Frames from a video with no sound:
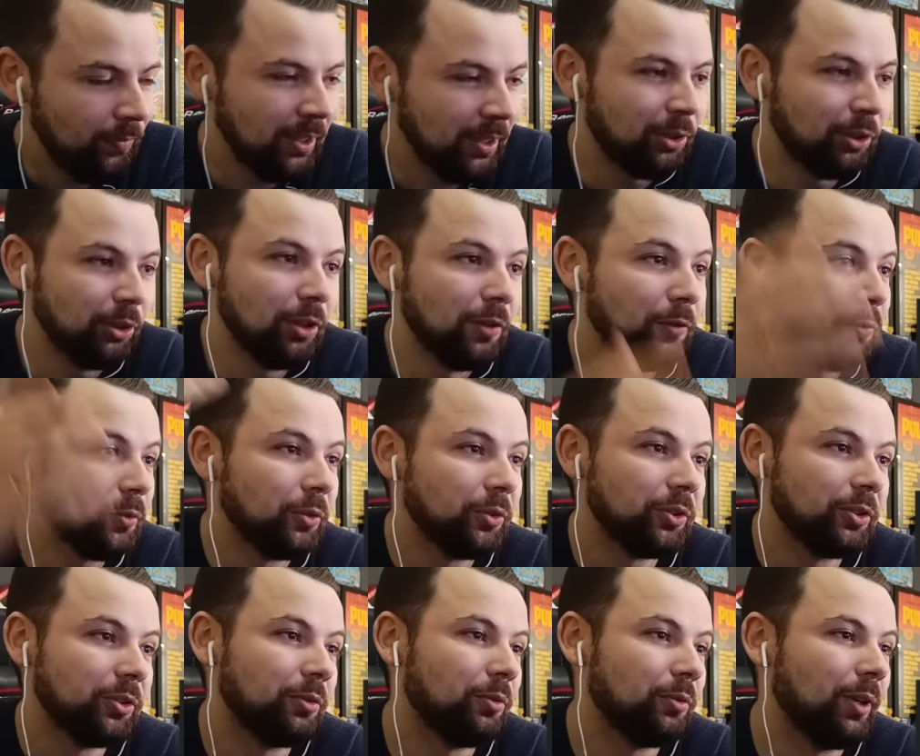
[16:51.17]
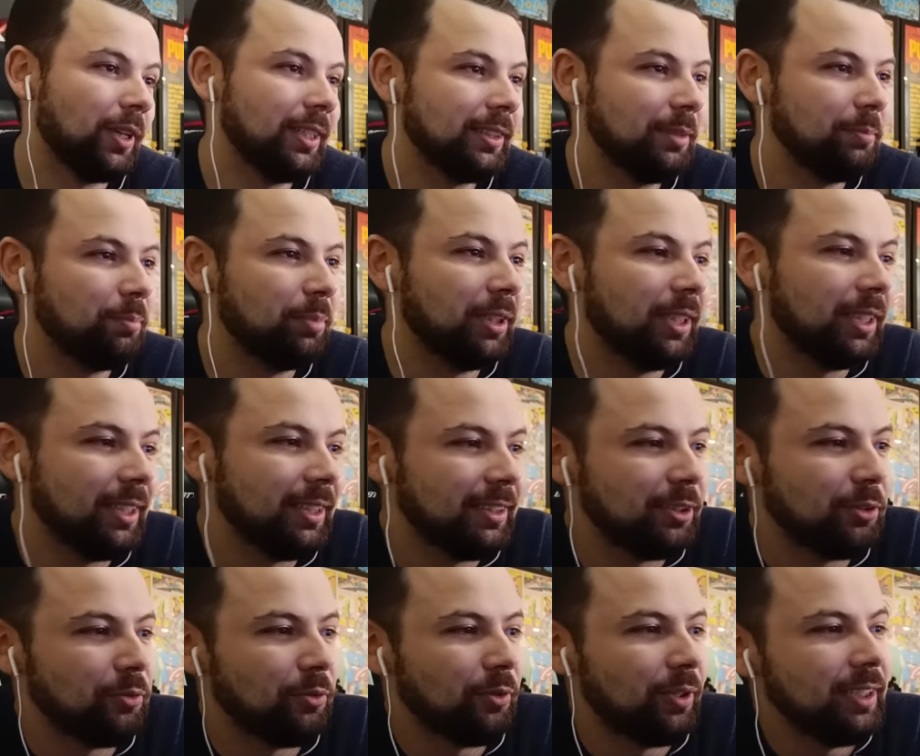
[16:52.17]
all of those crazy planes,
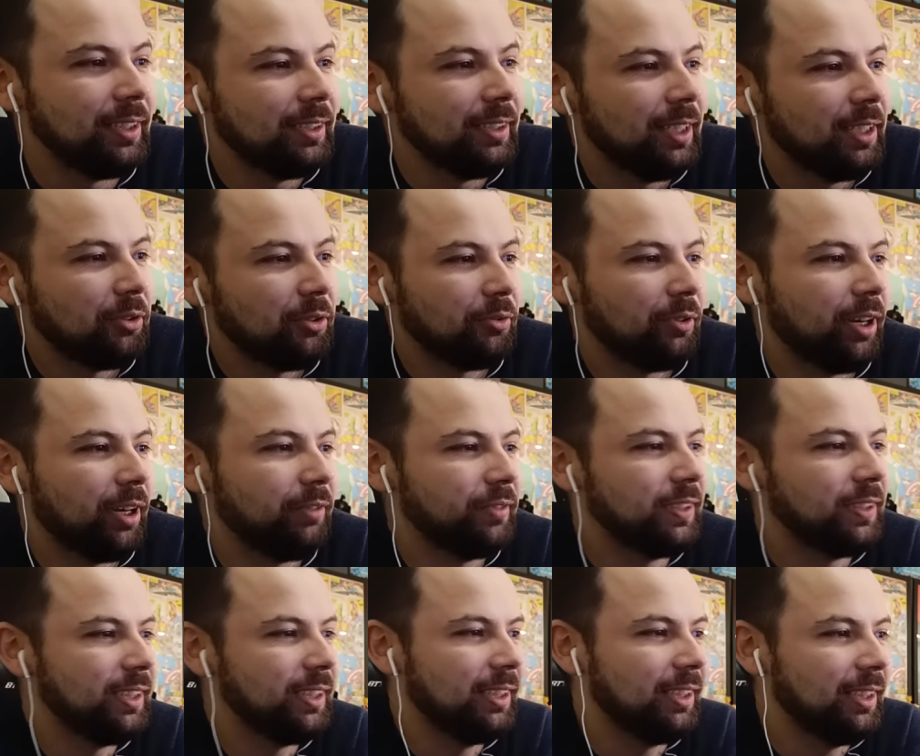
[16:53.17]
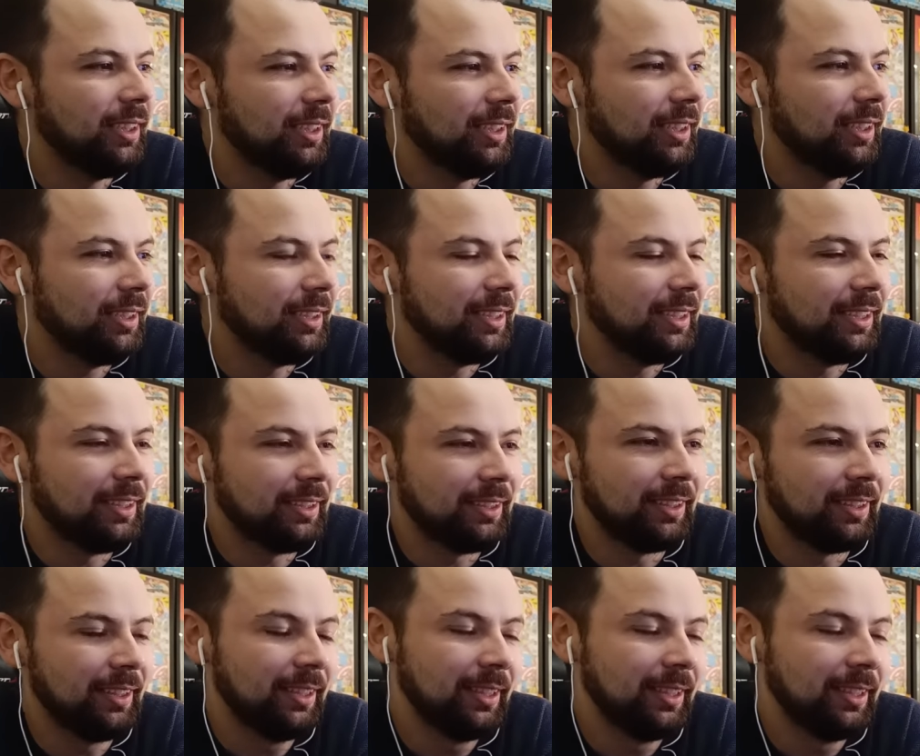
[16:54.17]
crazy aircrafts, etc.